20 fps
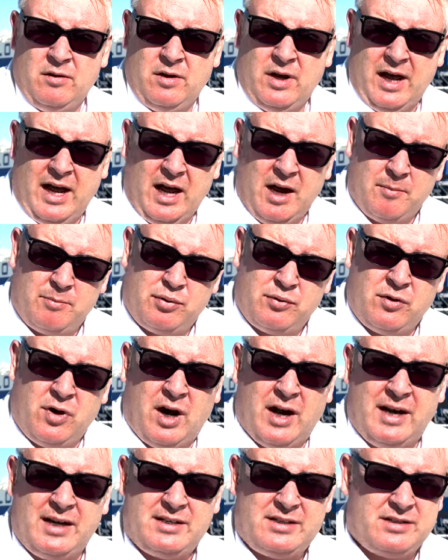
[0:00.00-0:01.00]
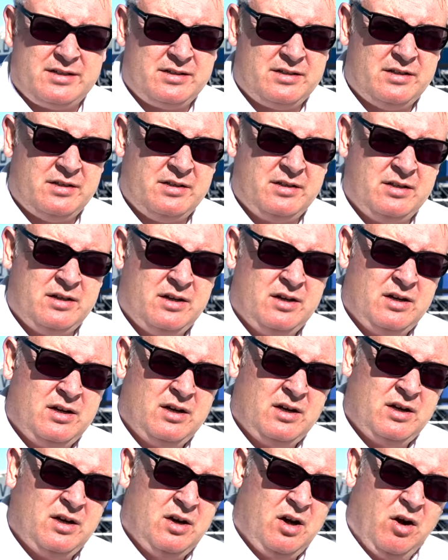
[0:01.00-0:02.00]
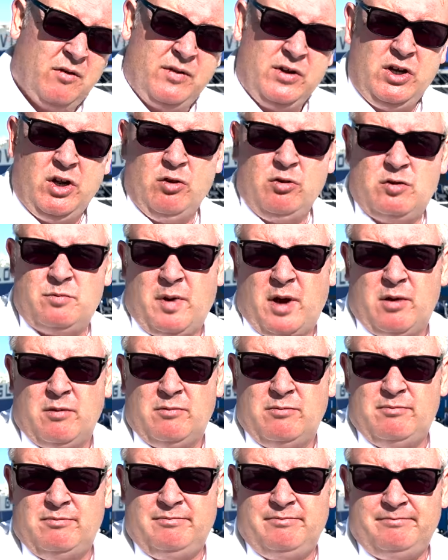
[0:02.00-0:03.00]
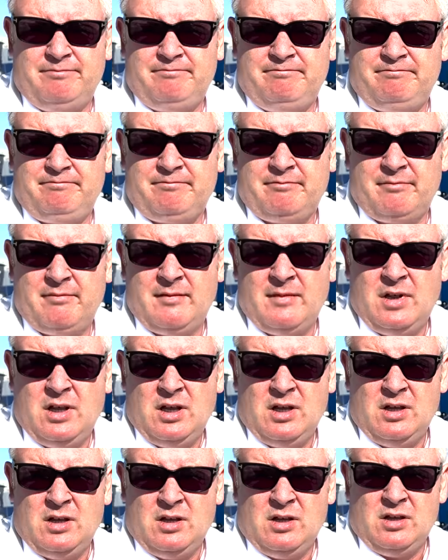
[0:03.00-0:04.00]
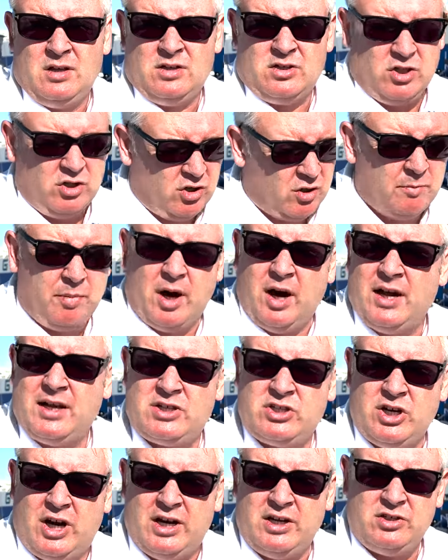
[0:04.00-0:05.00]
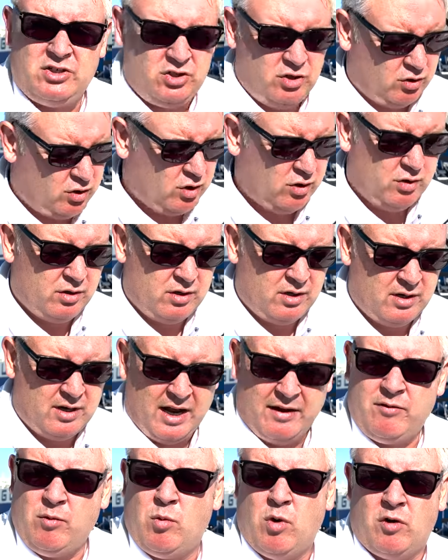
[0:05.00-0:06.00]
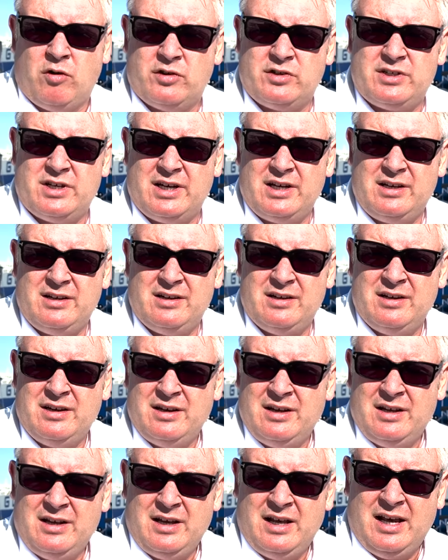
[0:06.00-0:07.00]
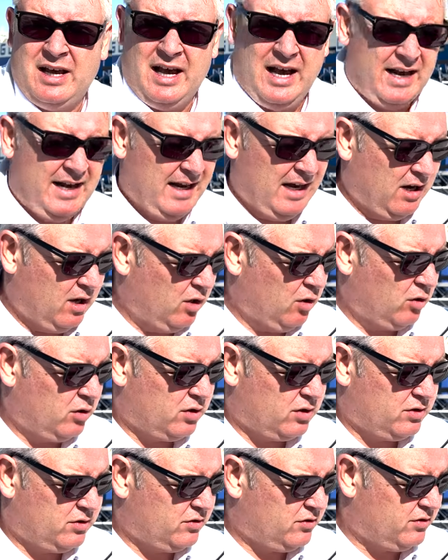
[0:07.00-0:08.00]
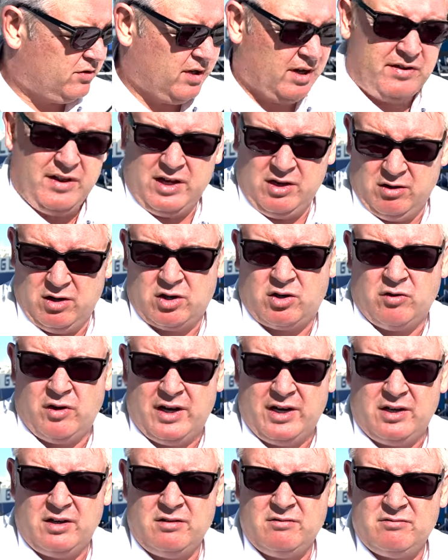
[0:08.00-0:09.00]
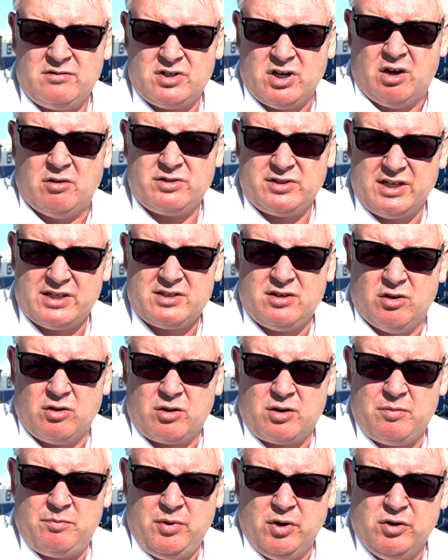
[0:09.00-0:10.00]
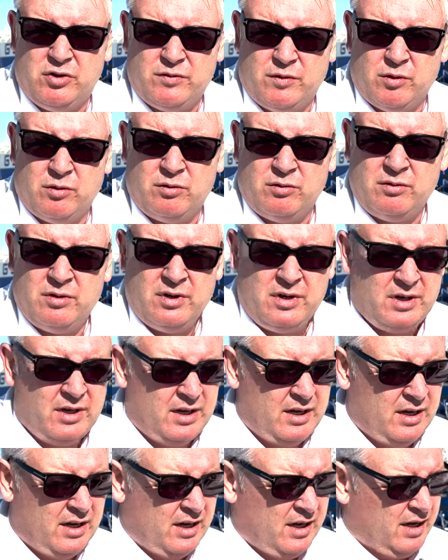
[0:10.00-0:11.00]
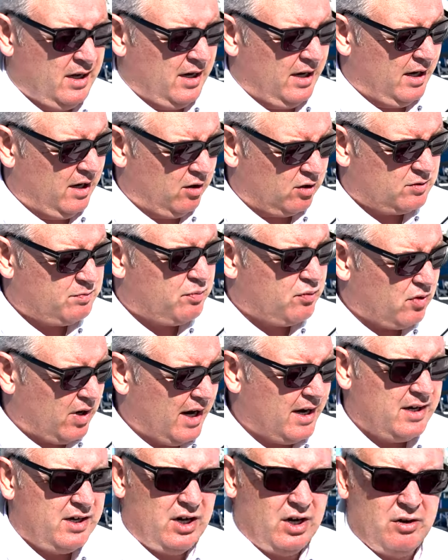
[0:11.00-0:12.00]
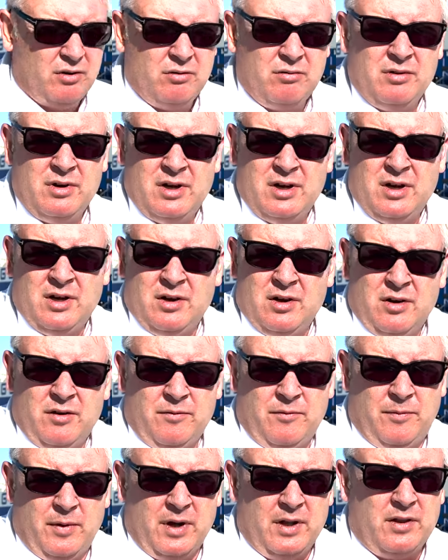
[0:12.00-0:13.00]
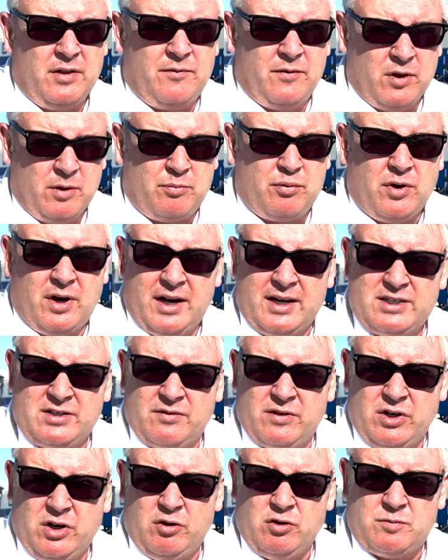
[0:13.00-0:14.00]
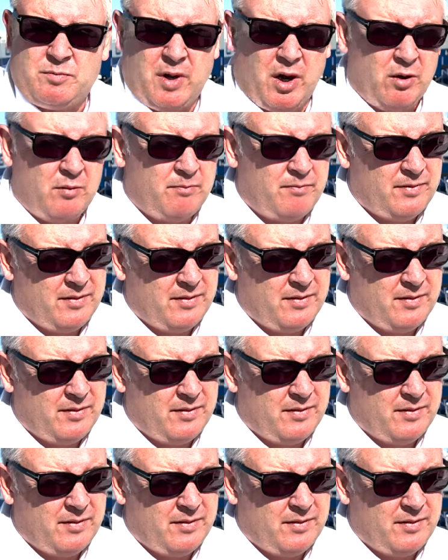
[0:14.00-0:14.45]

at a price of a used boat. So you can part exchange, you can have a warranty, and it looks, I think you'll agree, Charles, it does look beautiful. Looks it looks brand new for, for the price of a used boat.